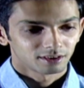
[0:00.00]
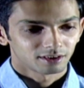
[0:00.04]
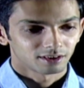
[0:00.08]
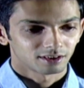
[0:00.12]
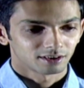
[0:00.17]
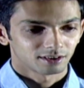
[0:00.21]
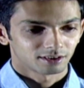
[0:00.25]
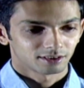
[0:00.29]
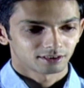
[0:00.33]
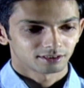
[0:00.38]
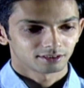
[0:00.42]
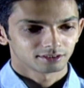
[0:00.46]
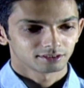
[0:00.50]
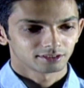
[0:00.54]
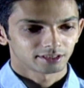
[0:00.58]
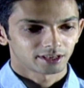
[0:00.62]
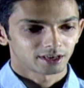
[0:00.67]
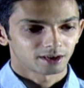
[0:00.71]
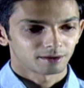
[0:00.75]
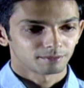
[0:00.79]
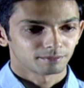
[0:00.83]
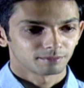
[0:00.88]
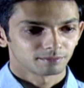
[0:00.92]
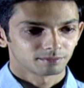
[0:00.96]

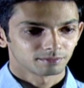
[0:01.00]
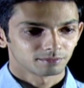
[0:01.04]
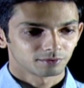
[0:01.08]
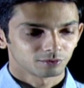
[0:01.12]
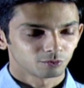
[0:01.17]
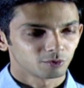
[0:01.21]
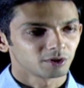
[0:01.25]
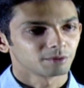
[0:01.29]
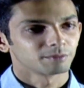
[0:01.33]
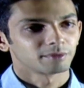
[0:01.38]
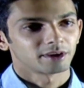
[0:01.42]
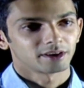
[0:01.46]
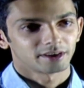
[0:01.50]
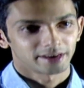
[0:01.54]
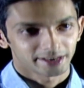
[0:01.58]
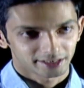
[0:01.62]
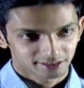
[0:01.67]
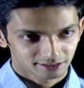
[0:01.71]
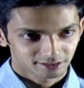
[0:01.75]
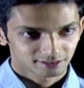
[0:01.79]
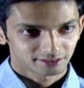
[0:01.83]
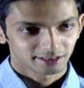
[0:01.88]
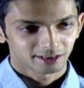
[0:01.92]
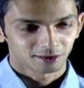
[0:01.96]
that I'm doing my
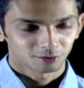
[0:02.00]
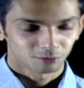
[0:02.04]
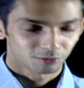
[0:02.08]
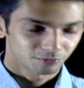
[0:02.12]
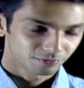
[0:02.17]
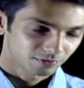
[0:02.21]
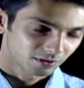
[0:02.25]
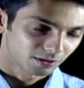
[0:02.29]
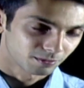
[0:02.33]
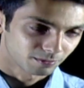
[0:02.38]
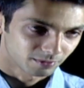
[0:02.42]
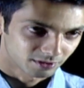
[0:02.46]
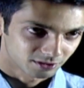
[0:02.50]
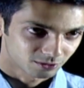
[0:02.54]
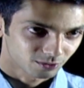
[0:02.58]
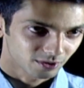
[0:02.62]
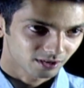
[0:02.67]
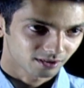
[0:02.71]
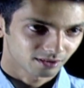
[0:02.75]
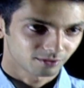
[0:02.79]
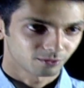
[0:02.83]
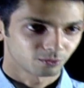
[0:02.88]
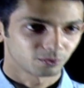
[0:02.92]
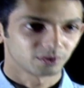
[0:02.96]
next Telugu film as
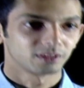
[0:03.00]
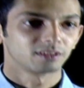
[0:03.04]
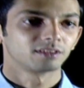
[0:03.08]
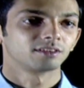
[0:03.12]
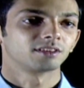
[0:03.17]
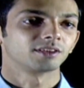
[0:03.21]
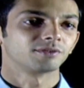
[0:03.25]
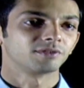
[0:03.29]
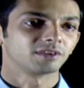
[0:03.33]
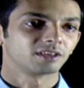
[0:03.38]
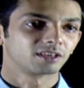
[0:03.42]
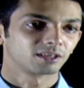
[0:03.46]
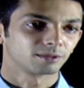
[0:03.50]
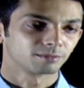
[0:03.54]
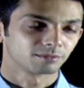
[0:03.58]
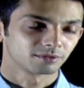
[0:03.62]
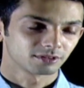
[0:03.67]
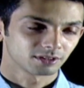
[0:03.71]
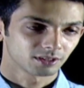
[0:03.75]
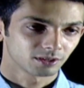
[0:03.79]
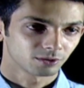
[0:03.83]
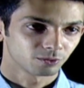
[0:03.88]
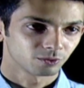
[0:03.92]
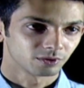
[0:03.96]
well with Trivikram
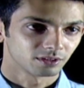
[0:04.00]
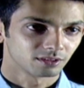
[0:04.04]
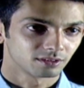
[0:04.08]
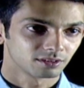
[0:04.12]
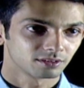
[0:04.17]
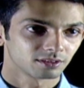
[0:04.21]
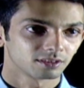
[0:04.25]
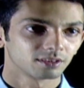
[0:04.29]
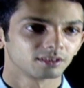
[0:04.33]
sir, with